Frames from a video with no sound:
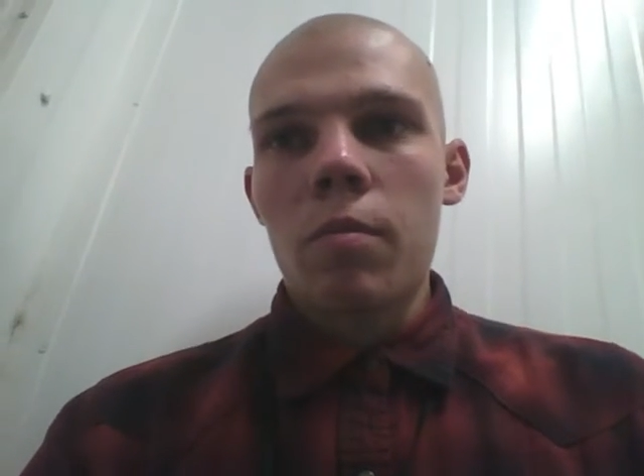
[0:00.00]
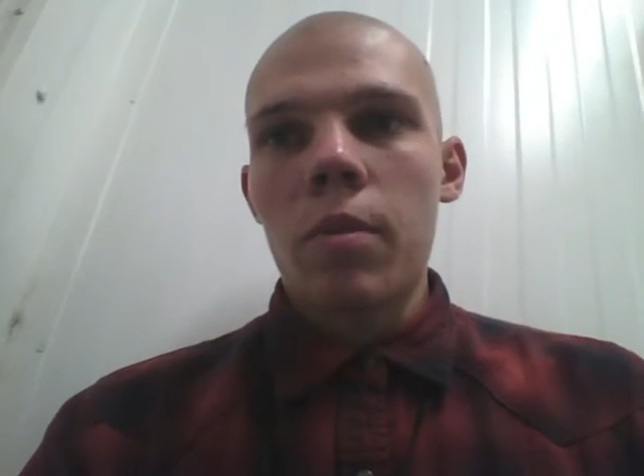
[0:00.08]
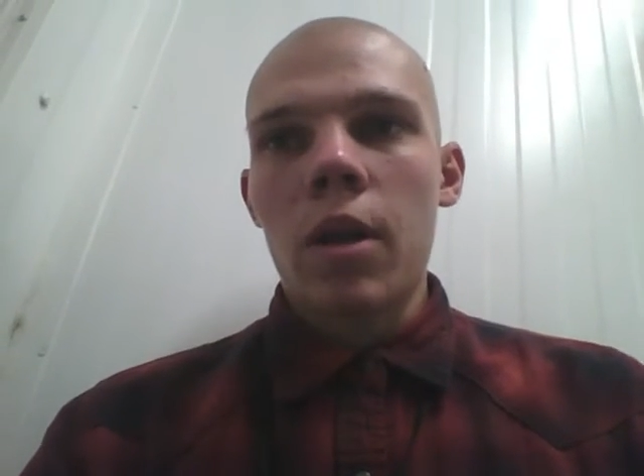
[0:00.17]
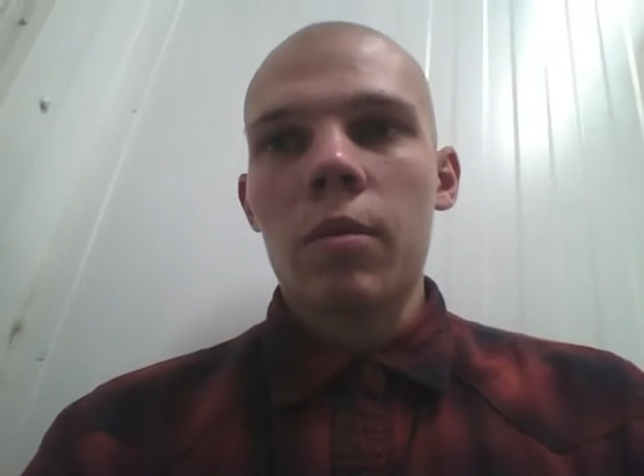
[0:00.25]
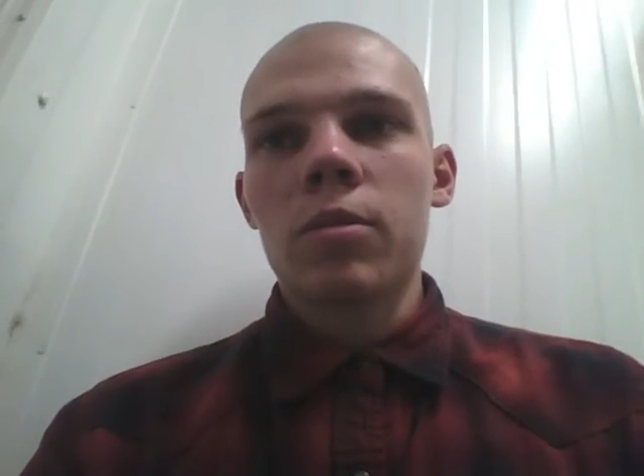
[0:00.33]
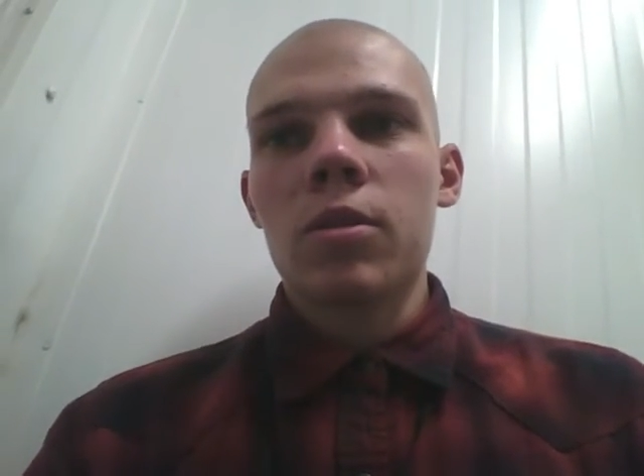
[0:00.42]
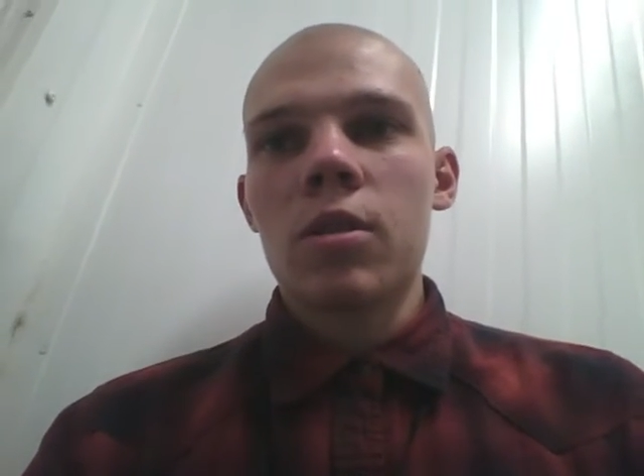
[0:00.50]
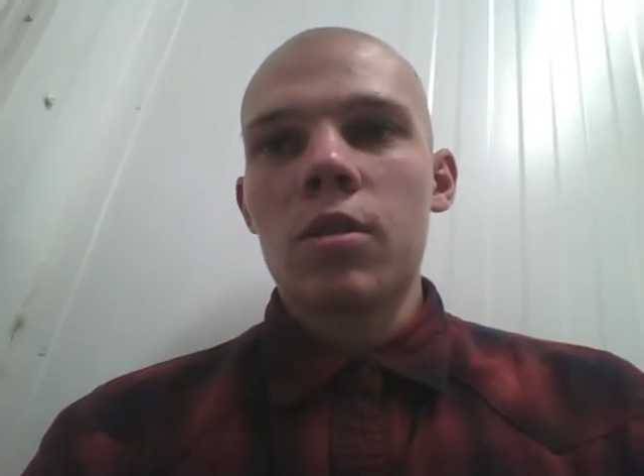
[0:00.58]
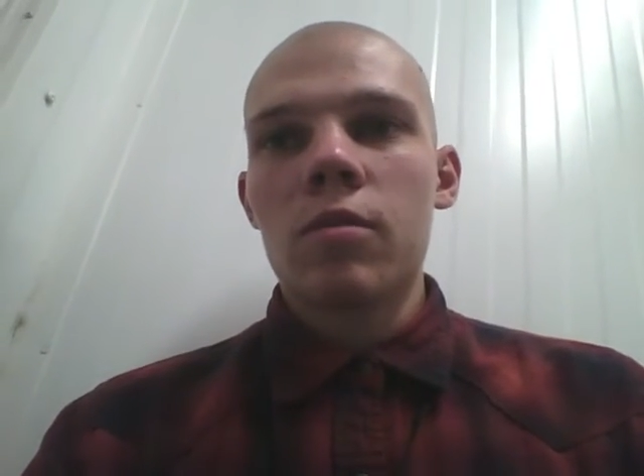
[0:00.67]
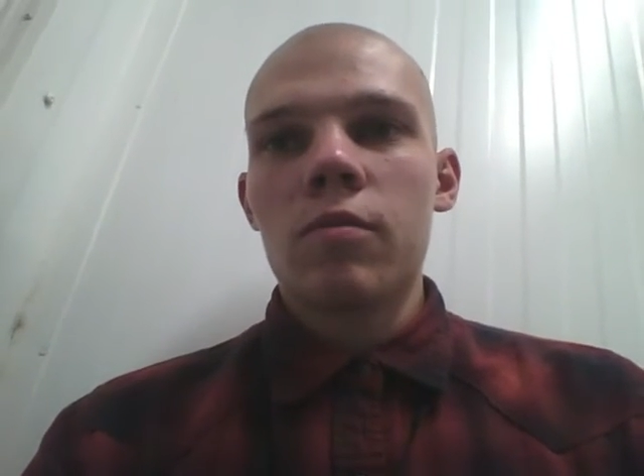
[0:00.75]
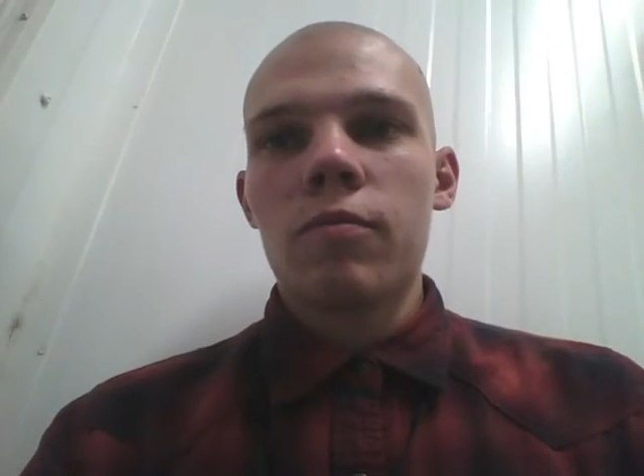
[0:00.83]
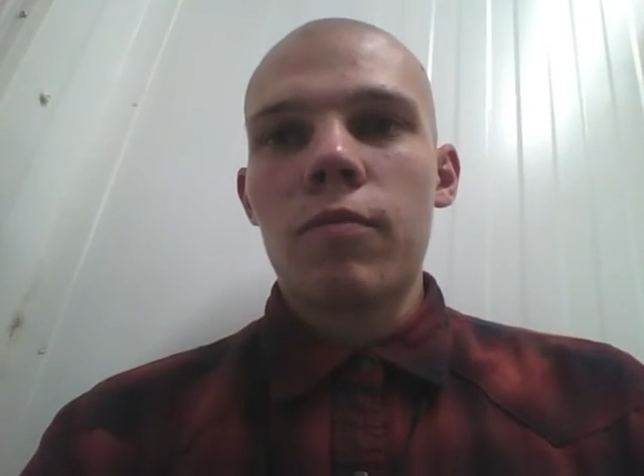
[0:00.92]
been able
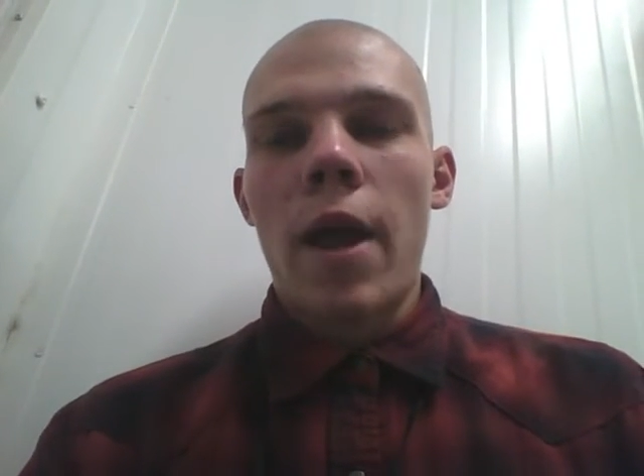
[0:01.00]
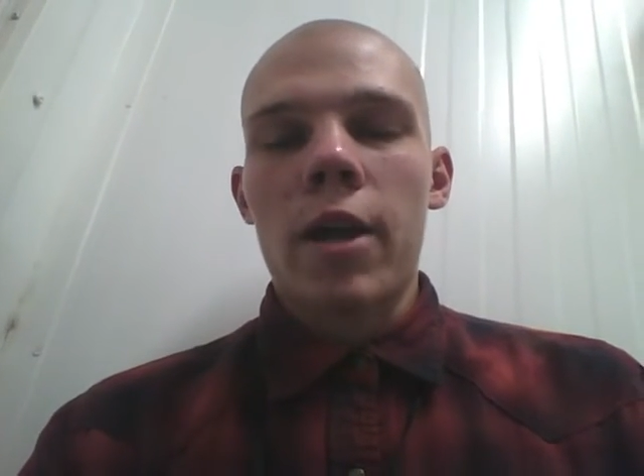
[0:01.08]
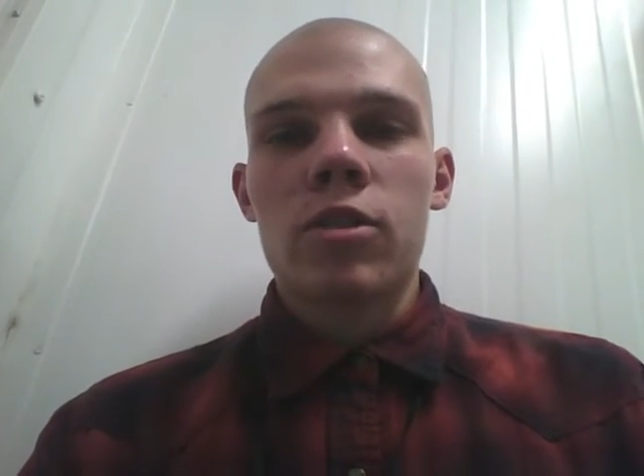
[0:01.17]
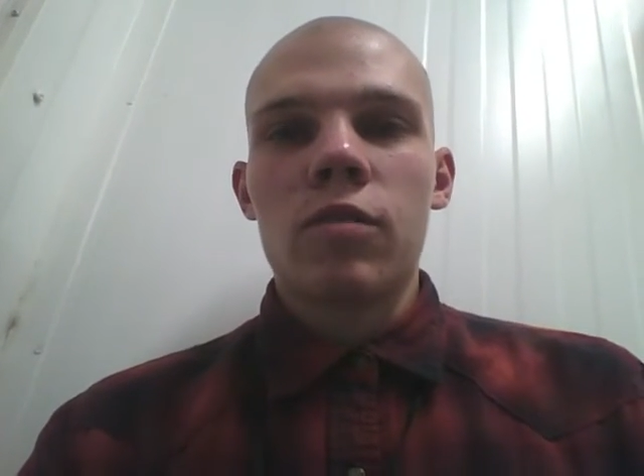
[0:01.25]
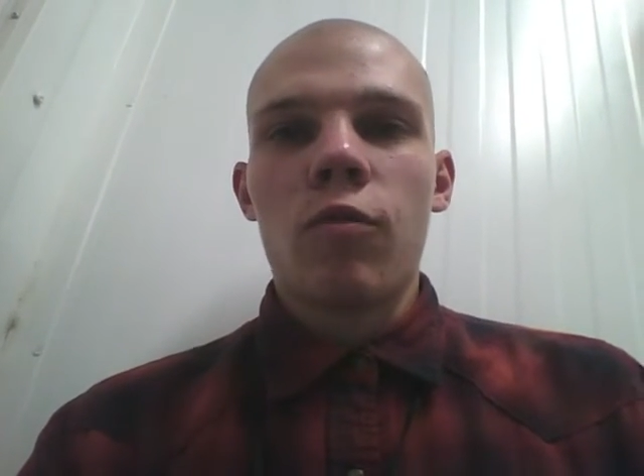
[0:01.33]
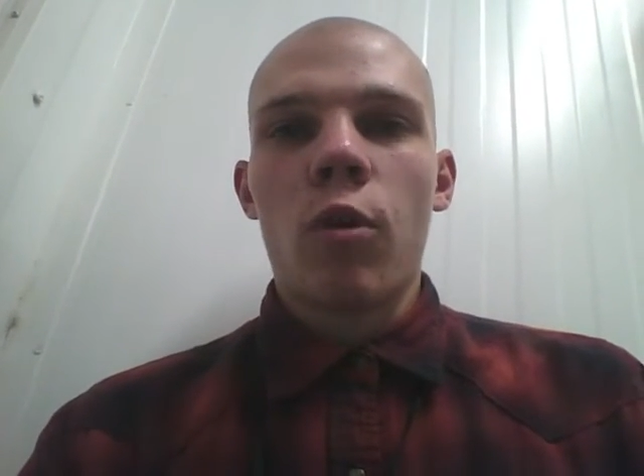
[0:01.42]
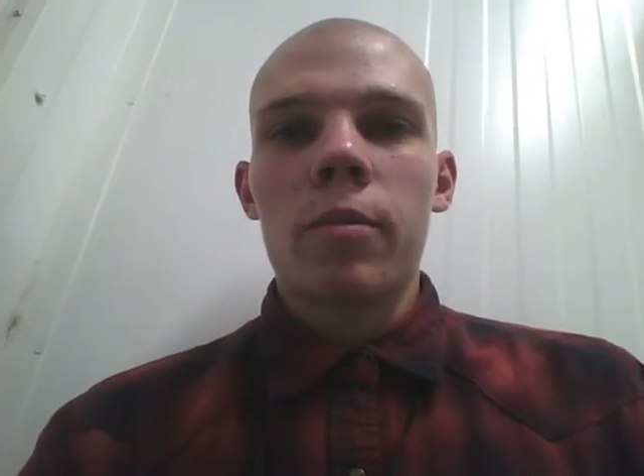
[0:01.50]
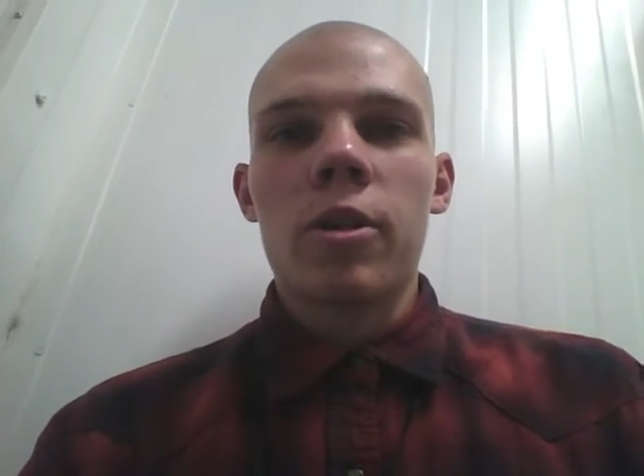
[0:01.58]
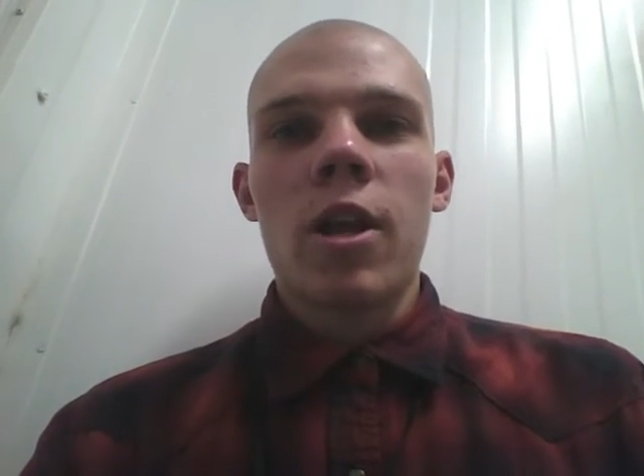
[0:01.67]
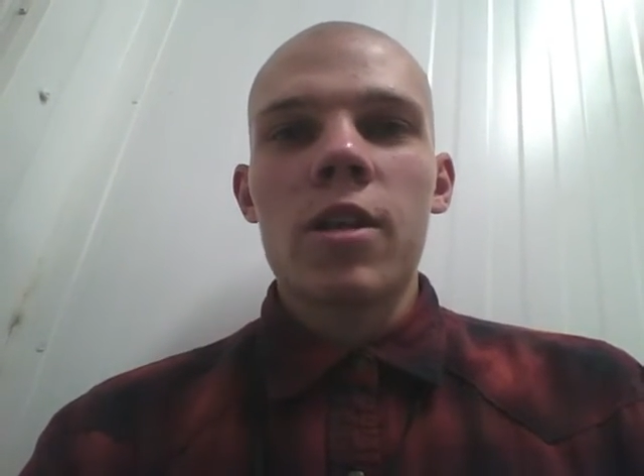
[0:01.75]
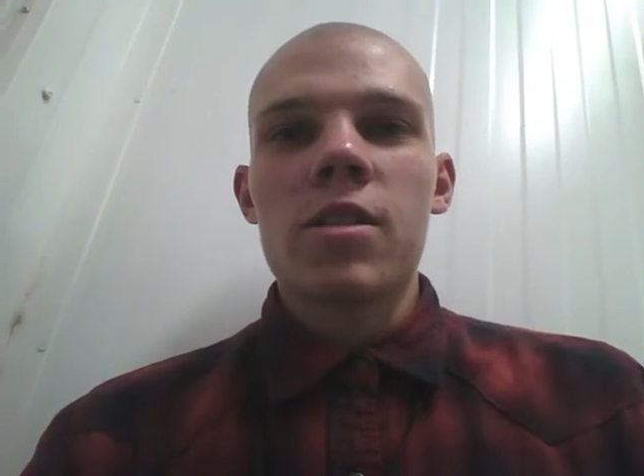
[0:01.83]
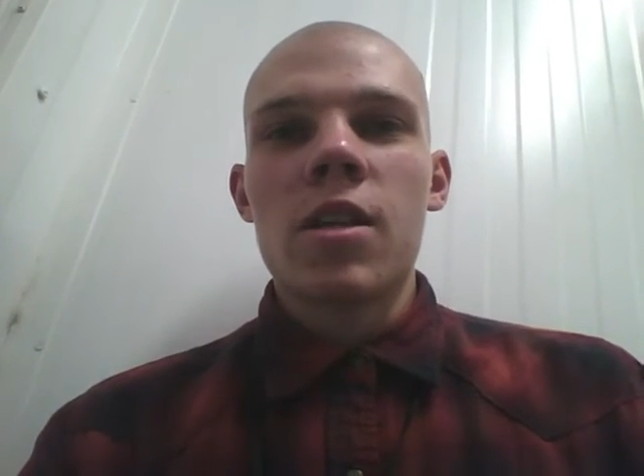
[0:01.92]
to actually form the
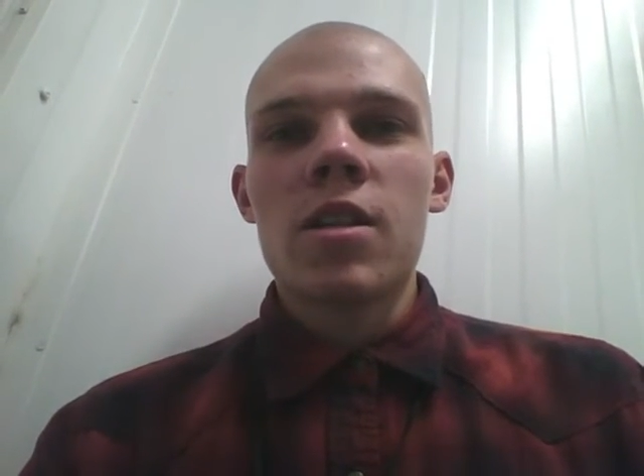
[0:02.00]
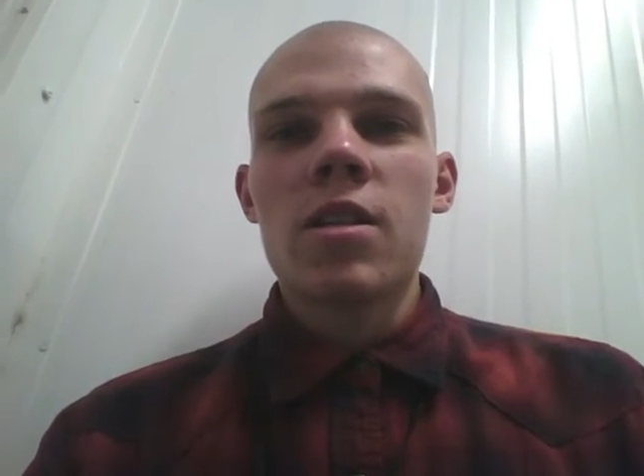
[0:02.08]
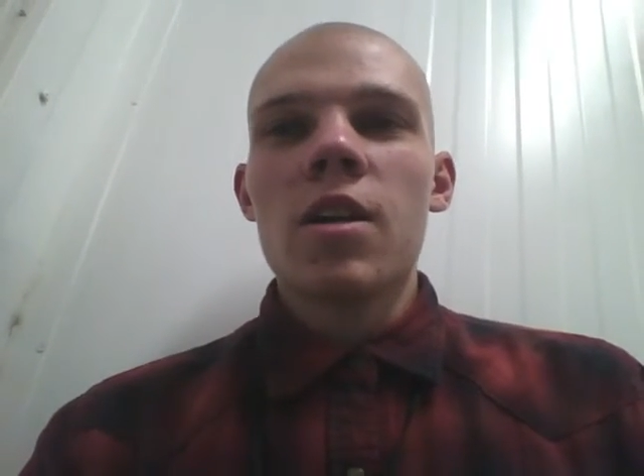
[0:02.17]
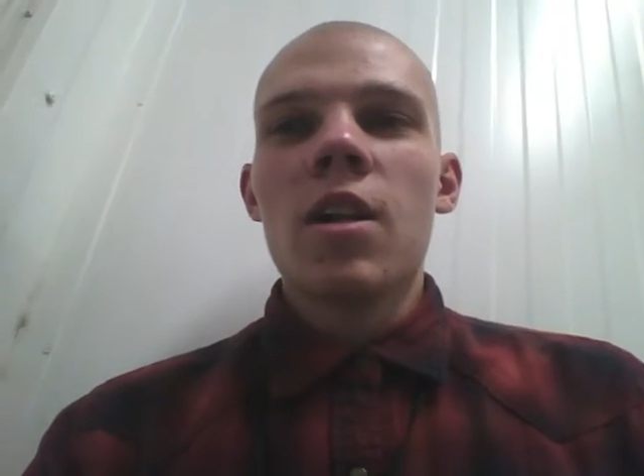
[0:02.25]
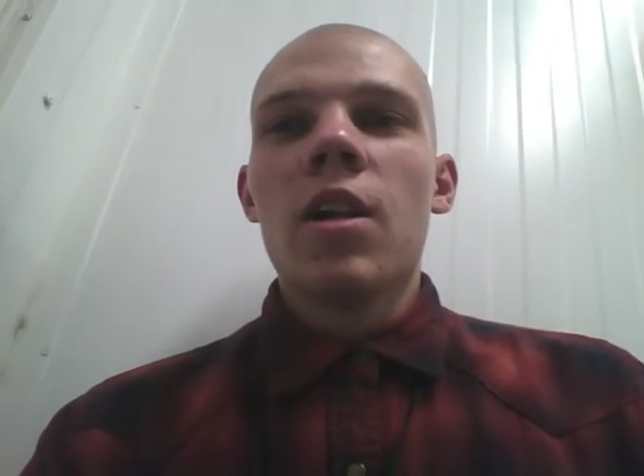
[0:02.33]
United States.